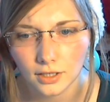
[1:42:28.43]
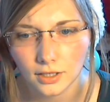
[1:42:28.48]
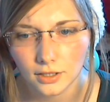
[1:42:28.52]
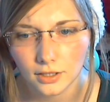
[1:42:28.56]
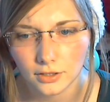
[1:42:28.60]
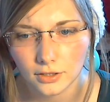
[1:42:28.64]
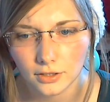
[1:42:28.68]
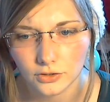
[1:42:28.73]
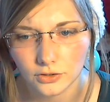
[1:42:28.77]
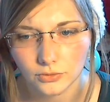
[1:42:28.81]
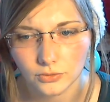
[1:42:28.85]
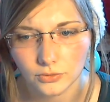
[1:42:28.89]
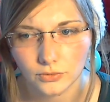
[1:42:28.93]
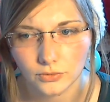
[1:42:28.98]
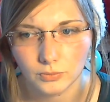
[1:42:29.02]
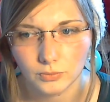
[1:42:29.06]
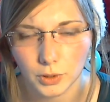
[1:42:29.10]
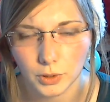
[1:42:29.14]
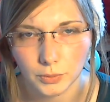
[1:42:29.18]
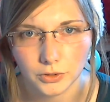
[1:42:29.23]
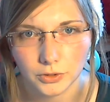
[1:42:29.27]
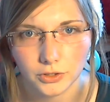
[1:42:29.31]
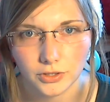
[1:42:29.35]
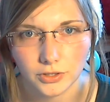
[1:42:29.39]
So
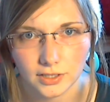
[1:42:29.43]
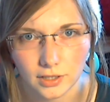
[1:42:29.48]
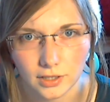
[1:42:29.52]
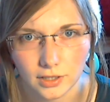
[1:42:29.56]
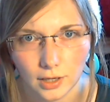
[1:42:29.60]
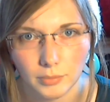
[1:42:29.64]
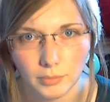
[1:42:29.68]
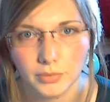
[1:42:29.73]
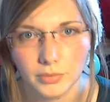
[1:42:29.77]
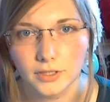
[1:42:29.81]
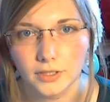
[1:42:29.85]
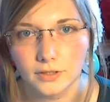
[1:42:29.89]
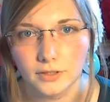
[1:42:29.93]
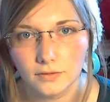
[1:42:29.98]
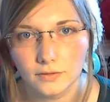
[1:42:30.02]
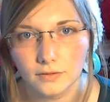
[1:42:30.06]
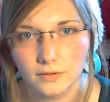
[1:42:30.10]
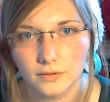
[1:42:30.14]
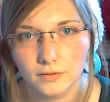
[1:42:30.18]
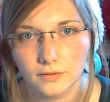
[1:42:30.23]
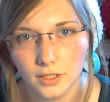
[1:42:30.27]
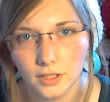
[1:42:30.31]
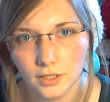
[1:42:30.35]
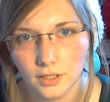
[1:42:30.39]
people dress up and
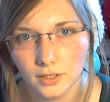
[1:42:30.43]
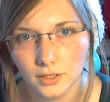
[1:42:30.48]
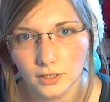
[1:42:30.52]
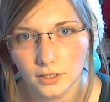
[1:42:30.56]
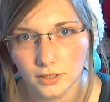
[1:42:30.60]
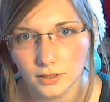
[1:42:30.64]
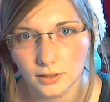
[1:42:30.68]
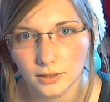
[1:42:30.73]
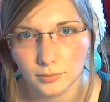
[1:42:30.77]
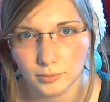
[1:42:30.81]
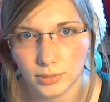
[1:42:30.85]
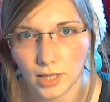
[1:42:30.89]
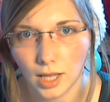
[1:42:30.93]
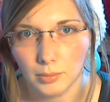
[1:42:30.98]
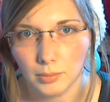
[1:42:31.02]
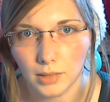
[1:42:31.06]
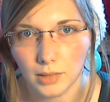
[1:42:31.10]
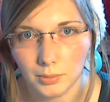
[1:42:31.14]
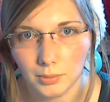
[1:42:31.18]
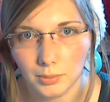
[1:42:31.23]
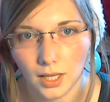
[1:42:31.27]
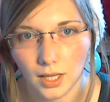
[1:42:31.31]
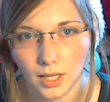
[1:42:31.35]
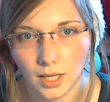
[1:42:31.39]
blah blah
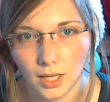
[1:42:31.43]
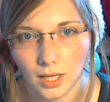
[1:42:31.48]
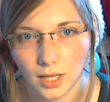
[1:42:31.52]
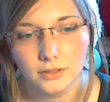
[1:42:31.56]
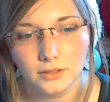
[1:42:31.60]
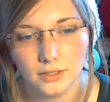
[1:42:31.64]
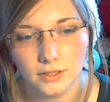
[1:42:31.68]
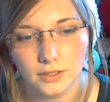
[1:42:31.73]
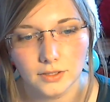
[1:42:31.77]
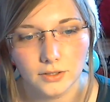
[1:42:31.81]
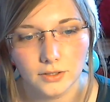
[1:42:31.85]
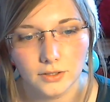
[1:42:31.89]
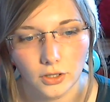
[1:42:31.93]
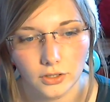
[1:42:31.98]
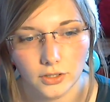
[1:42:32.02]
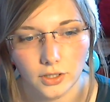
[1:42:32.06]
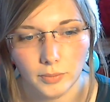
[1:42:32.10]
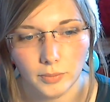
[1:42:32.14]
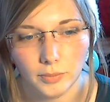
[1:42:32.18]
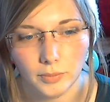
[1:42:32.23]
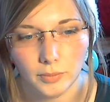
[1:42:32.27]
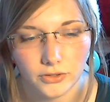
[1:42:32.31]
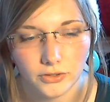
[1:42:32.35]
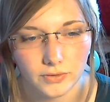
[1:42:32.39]
blah. It's all
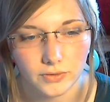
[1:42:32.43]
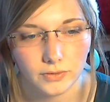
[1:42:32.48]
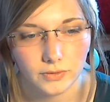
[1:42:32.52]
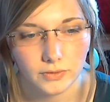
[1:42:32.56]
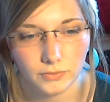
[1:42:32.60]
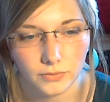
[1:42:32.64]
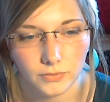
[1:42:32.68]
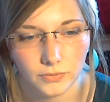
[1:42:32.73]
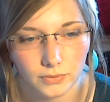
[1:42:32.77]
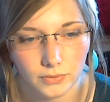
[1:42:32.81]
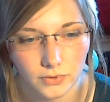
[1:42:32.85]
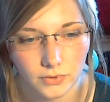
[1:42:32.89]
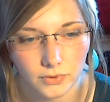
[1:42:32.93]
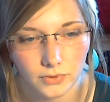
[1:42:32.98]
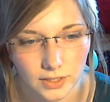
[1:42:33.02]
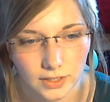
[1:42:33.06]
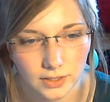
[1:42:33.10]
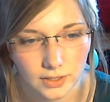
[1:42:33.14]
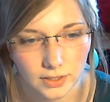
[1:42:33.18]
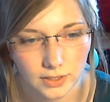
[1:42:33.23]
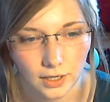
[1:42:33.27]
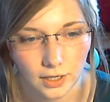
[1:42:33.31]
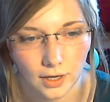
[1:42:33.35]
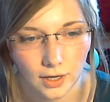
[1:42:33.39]
about
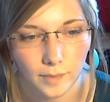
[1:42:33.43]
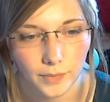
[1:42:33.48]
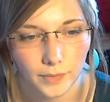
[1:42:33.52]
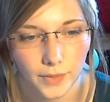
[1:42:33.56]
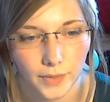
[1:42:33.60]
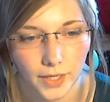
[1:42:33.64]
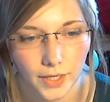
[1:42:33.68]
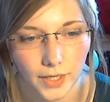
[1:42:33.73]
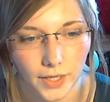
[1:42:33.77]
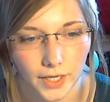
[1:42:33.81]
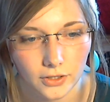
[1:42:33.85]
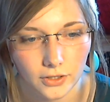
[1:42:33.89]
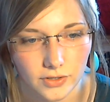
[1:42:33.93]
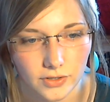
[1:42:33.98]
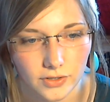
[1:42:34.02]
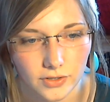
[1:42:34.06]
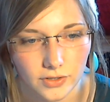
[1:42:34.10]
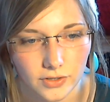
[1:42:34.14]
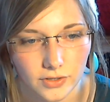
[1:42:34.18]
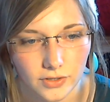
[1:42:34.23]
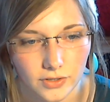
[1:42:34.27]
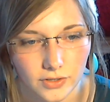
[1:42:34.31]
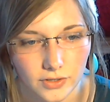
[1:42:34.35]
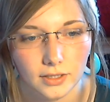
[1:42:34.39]
dressing up, getting
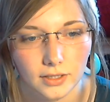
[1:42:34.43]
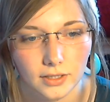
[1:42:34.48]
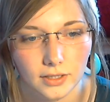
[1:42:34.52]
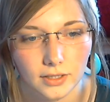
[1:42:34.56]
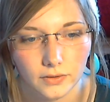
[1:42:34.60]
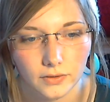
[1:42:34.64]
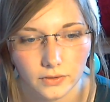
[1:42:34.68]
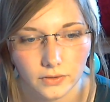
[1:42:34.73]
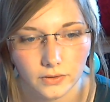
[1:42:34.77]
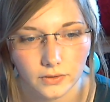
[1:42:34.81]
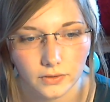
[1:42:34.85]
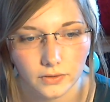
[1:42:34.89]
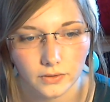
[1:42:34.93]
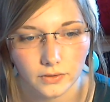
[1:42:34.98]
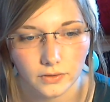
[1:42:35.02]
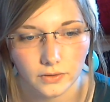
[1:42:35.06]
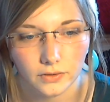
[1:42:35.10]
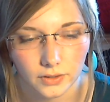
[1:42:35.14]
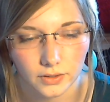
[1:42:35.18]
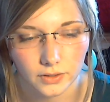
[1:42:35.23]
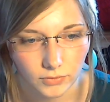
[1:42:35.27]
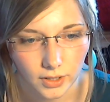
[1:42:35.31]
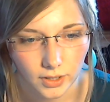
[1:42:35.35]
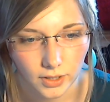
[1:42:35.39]
drunk,
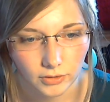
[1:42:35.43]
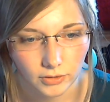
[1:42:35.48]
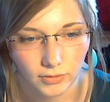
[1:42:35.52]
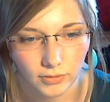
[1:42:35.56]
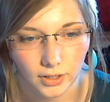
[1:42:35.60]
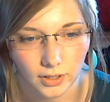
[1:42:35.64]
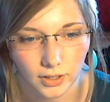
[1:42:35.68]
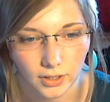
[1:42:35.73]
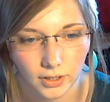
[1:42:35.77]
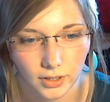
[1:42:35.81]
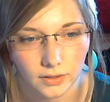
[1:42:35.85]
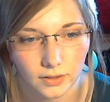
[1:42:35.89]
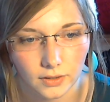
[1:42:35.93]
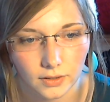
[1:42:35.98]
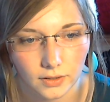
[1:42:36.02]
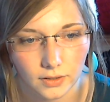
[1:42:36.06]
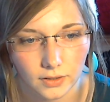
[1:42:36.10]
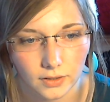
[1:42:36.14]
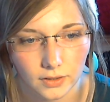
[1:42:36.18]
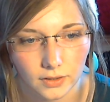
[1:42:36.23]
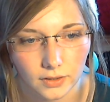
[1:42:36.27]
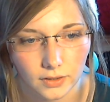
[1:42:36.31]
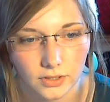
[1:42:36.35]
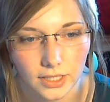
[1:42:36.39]
running around in the
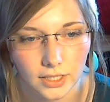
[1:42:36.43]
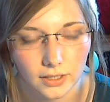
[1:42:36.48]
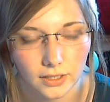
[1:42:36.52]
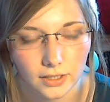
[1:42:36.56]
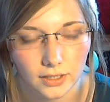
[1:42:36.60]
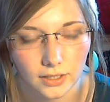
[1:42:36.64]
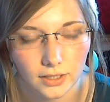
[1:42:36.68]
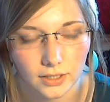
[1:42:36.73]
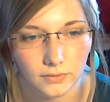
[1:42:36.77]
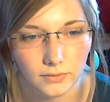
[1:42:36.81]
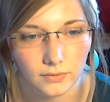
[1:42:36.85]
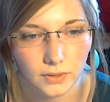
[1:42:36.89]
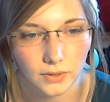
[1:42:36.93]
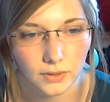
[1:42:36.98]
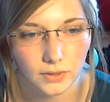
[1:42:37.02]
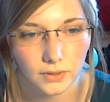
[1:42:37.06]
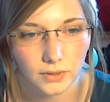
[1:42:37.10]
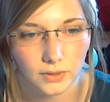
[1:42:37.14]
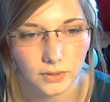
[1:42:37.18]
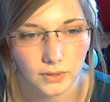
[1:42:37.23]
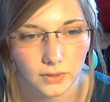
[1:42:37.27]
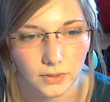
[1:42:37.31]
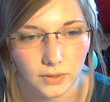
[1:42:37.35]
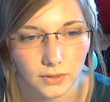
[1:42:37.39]
street with
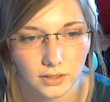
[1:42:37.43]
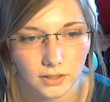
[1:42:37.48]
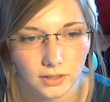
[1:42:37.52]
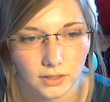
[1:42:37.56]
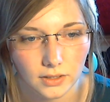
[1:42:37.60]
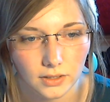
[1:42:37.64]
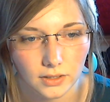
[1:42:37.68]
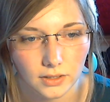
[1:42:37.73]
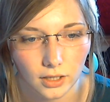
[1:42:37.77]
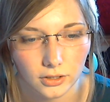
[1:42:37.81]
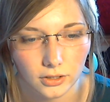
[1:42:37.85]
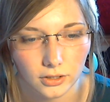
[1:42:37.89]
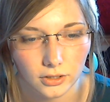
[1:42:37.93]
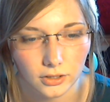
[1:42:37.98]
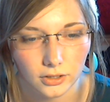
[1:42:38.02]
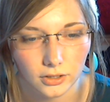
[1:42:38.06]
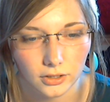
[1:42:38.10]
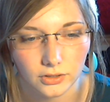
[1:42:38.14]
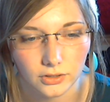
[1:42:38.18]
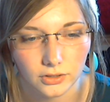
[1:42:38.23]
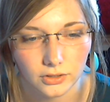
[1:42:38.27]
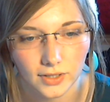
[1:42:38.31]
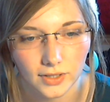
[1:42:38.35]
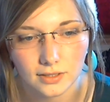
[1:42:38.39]
different colors on your
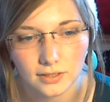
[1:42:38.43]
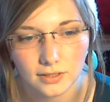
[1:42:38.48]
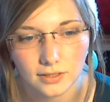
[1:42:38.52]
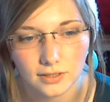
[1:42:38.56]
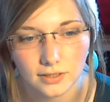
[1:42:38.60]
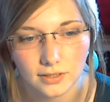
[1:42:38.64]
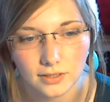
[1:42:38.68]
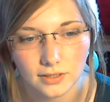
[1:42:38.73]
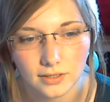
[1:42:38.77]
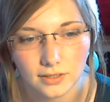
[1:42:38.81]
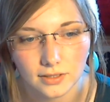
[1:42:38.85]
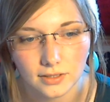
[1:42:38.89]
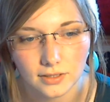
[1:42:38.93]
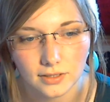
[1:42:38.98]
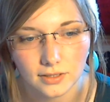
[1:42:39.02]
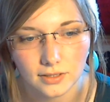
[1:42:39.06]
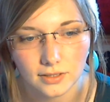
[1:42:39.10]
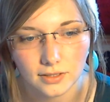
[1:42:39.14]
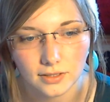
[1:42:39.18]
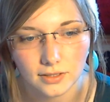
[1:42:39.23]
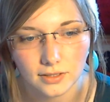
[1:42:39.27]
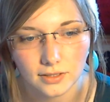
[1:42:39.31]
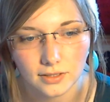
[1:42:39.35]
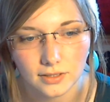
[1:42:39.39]
face and stuff like
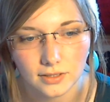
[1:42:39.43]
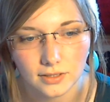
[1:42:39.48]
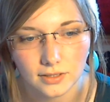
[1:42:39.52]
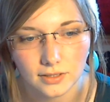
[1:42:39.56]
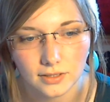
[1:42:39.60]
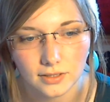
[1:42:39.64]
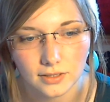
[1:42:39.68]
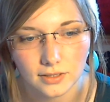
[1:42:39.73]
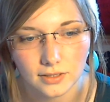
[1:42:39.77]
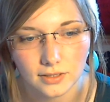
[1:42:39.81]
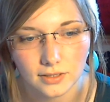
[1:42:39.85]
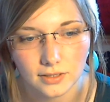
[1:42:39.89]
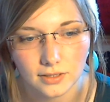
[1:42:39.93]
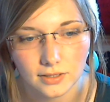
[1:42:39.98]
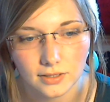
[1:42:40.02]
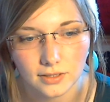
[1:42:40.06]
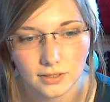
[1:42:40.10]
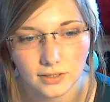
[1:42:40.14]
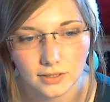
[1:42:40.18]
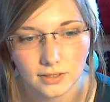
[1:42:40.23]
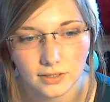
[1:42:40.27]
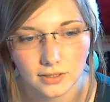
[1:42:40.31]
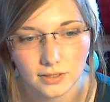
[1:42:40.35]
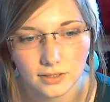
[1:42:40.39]
that for
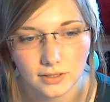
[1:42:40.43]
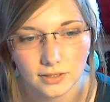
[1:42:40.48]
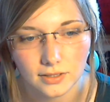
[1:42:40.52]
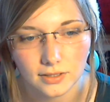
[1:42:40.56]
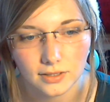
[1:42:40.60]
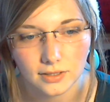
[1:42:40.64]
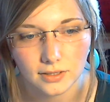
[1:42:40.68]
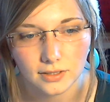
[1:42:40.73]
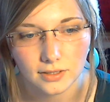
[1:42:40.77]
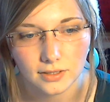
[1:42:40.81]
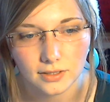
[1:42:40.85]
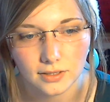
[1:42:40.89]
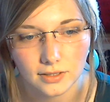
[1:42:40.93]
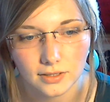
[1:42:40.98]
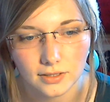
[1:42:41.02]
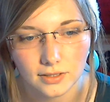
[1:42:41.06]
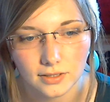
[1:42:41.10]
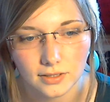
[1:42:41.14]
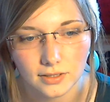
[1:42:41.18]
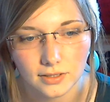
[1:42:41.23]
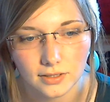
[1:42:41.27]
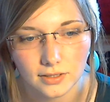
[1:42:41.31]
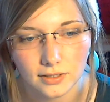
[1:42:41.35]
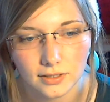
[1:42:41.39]
about a week.
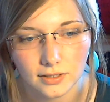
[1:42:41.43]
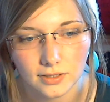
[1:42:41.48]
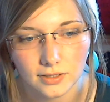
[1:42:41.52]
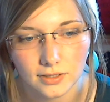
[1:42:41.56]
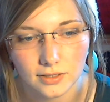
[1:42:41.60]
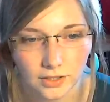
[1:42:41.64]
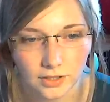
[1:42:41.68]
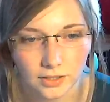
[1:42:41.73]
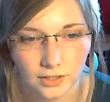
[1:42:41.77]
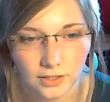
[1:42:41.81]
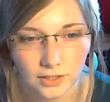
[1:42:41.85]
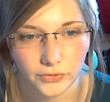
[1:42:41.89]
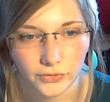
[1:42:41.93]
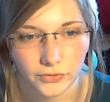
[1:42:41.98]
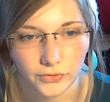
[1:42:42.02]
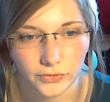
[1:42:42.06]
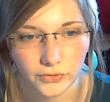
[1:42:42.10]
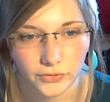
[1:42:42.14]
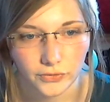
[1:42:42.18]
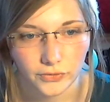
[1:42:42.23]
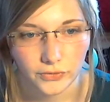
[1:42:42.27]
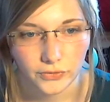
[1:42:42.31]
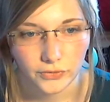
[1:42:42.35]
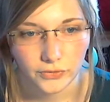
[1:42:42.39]
So that's pretty fun,
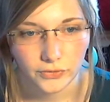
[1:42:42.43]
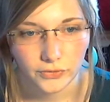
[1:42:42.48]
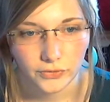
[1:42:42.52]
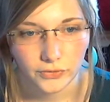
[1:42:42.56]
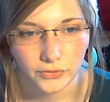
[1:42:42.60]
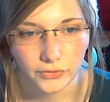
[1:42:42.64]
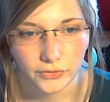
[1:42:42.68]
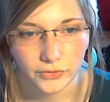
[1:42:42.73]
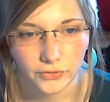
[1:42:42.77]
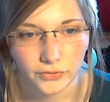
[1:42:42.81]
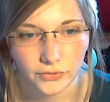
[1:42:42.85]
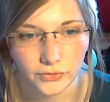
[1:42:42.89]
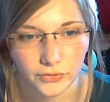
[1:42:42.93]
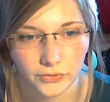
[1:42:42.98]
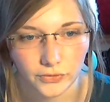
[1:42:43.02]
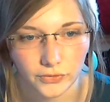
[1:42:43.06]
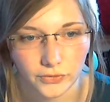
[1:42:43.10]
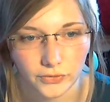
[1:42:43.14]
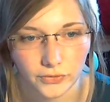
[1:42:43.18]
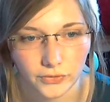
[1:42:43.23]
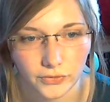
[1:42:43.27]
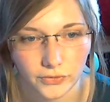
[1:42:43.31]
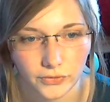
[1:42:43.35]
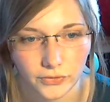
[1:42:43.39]
especially if you don't
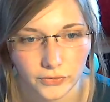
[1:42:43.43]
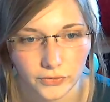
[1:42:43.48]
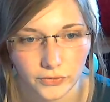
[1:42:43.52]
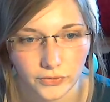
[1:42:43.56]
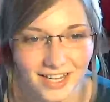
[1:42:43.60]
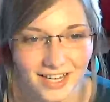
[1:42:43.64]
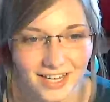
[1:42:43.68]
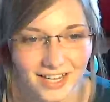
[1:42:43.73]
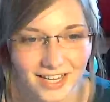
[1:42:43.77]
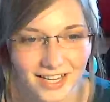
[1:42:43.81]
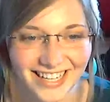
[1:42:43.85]
only do it once.